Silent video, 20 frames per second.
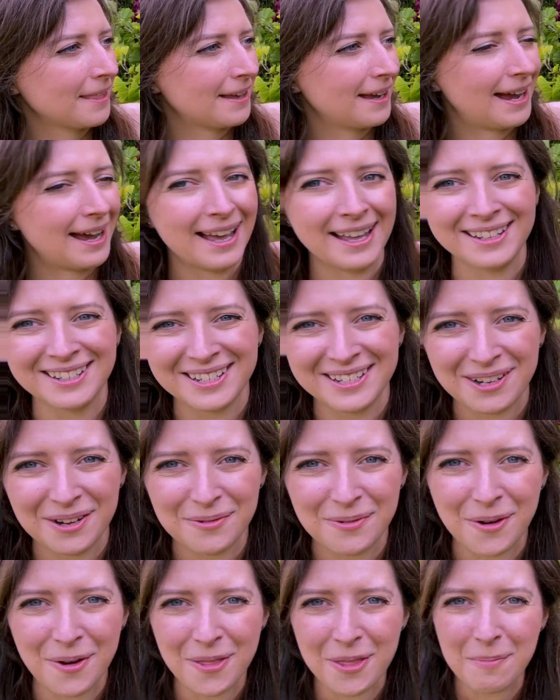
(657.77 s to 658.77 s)
And you know
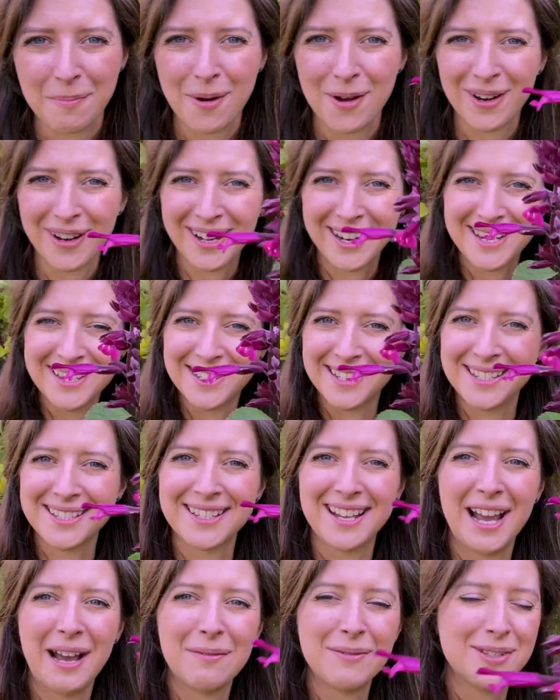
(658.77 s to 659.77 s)
what? The pollinators
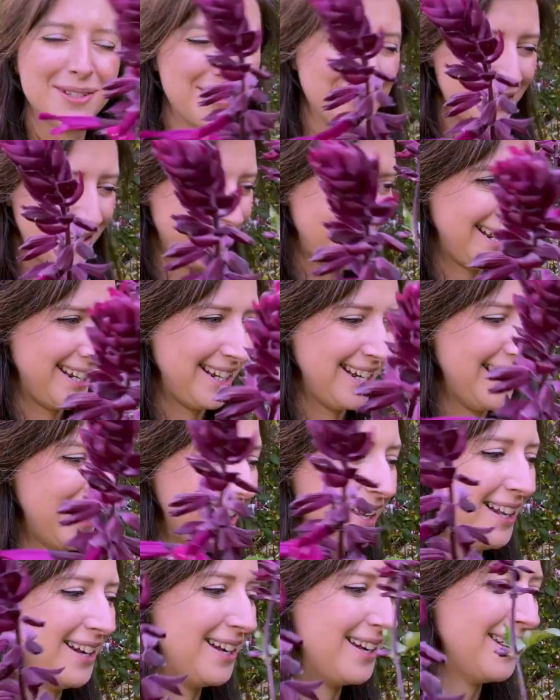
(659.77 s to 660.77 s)
absolutely
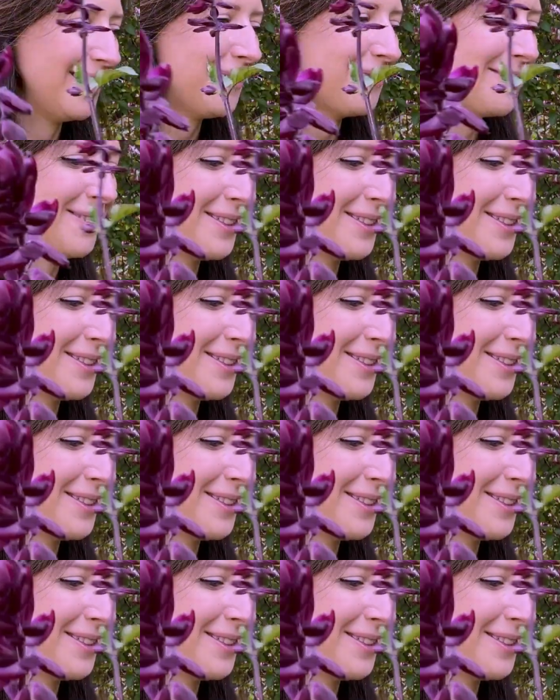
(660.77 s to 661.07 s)
love